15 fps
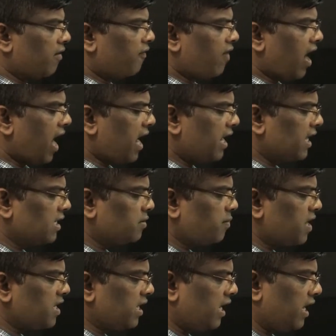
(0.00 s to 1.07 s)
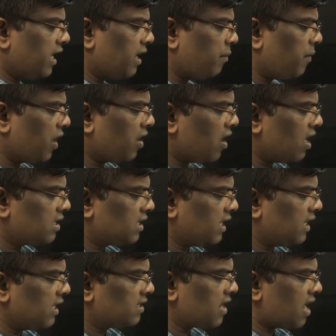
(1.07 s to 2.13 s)
Why it is benzylic? Because
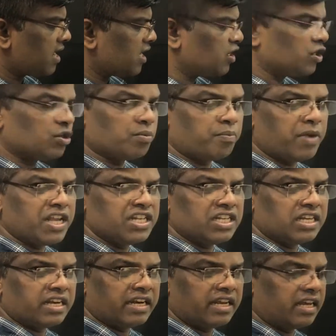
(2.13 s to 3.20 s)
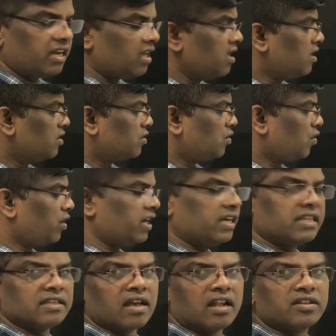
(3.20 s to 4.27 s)
it is attached to benzene ring, so it
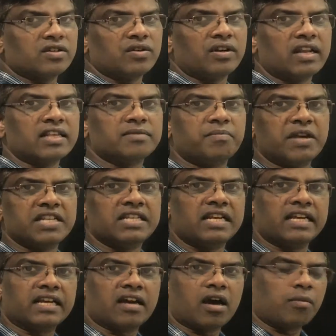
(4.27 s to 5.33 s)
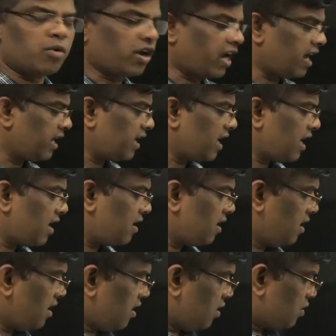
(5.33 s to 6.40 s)
is also known as benzylic carbocation.
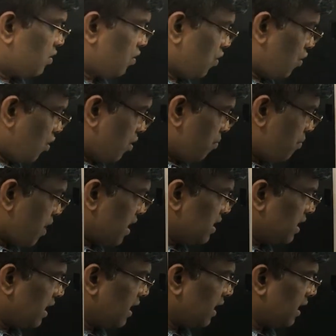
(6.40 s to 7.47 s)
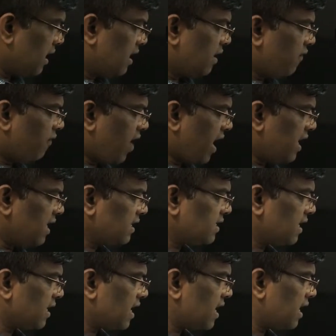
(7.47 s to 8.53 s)
So benzylic. Why it is
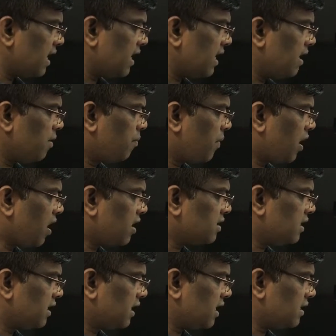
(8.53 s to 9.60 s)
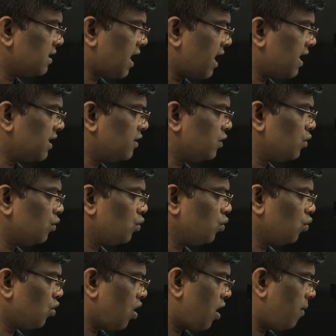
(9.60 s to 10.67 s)
secondary? Because it is attached to
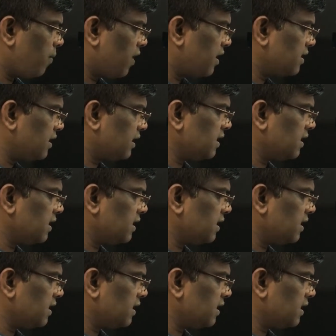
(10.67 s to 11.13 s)
two carbons.